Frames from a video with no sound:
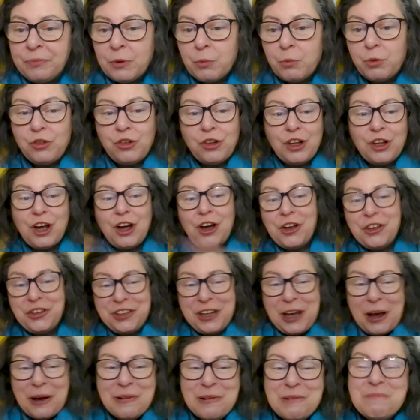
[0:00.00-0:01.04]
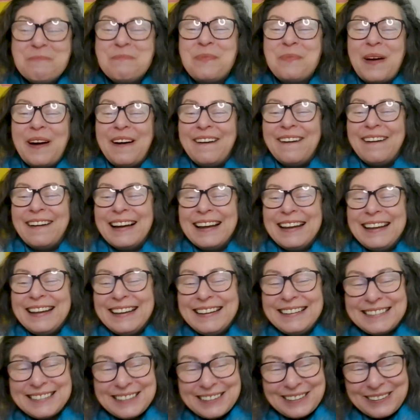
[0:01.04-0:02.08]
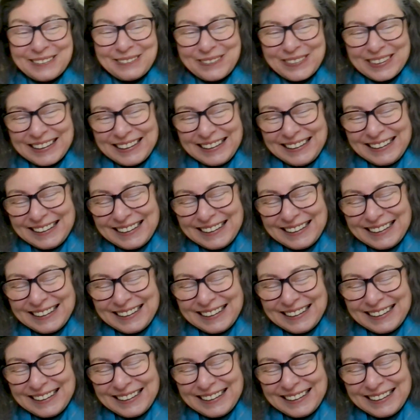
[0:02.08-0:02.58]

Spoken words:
watch the cars going by.